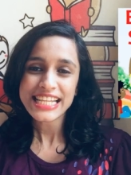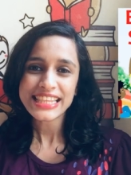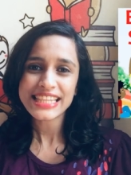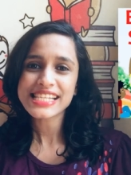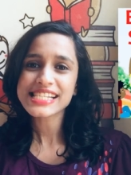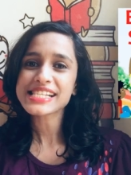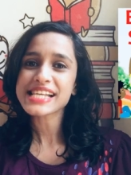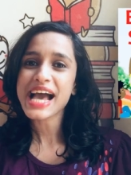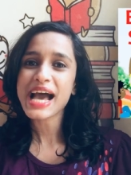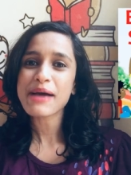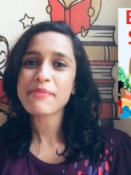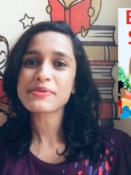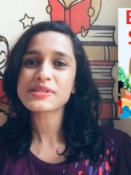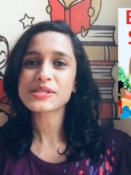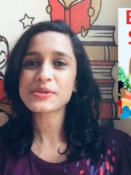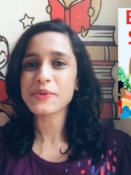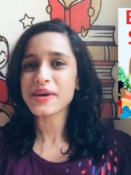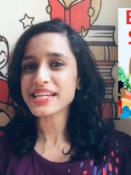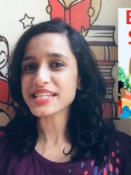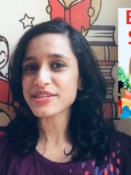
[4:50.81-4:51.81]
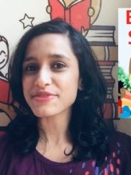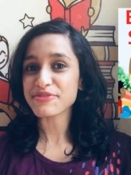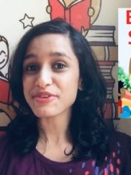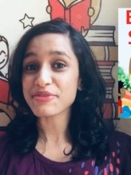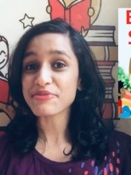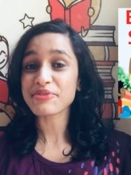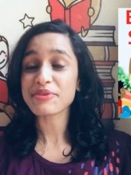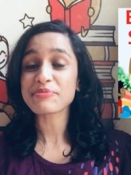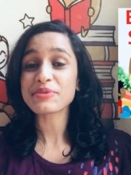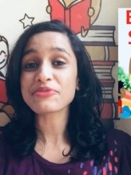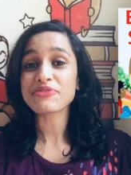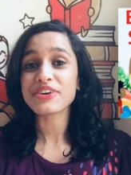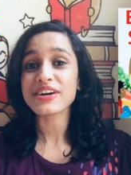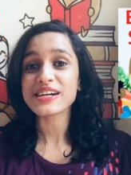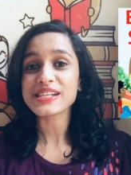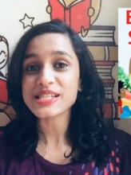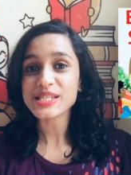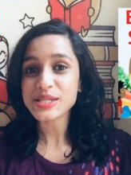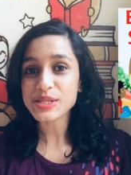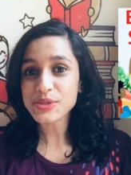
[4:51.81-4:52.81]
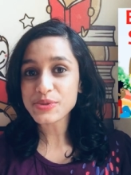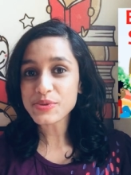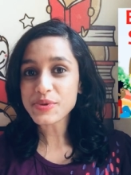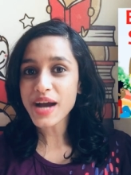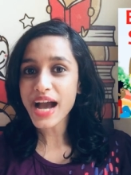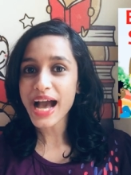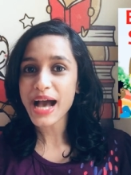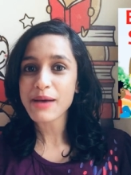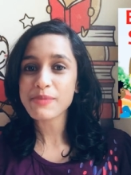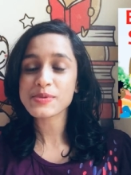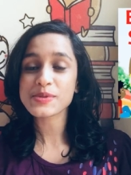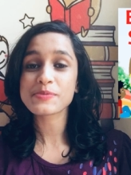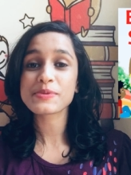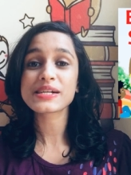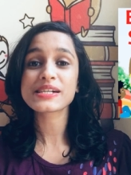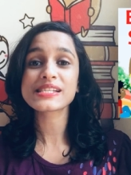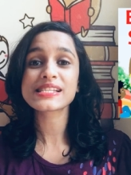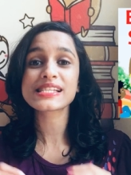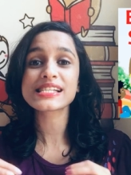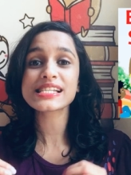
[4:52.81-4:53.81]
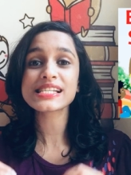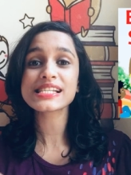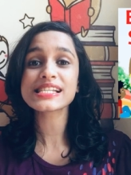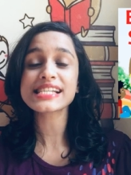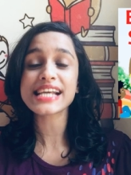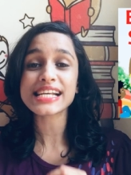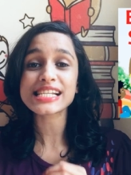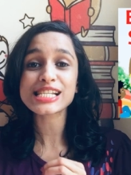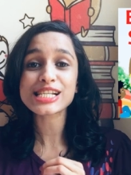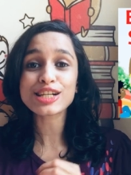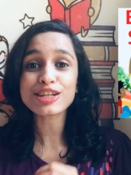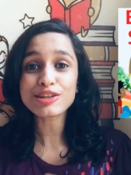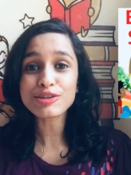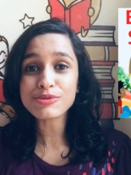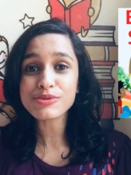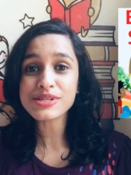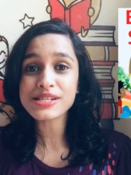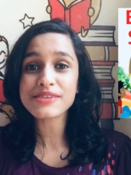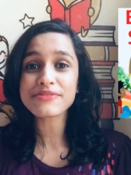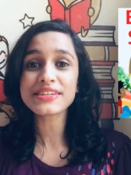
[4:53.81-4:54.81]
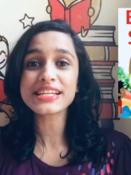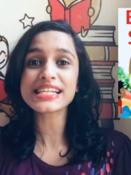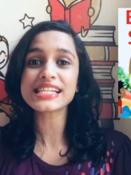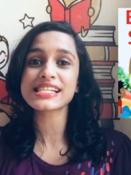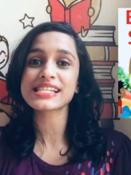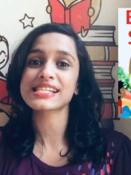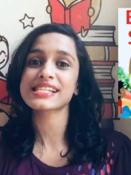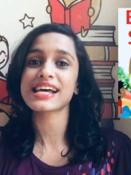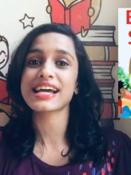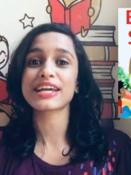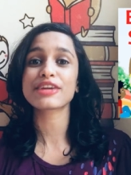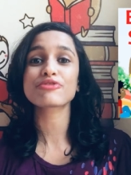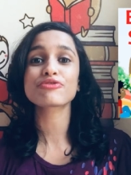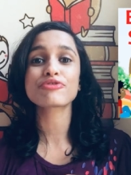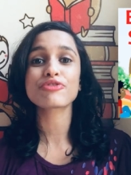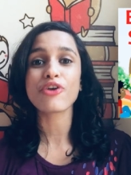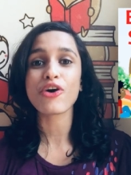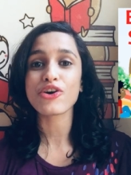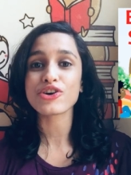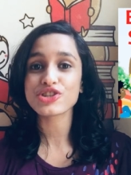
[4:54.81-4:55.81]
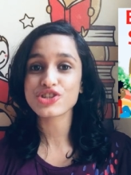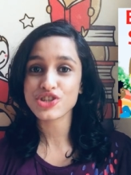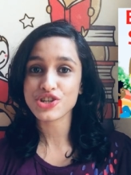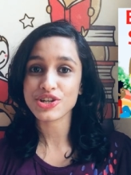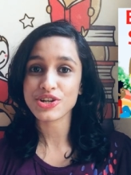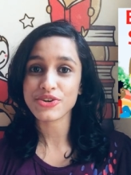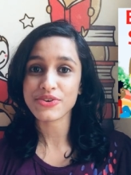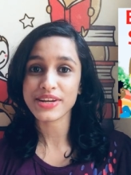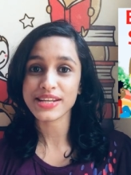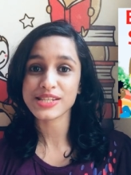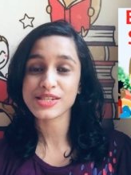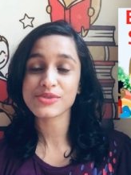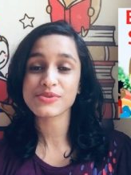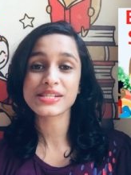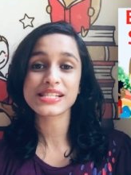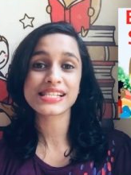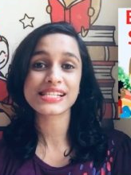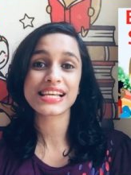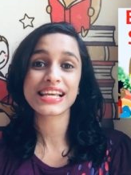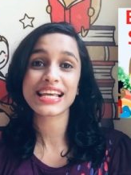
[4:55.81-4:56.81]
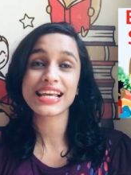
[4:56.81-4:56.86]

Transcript: This app is quite different from the first two apps because this is exclusively designed for children. So it's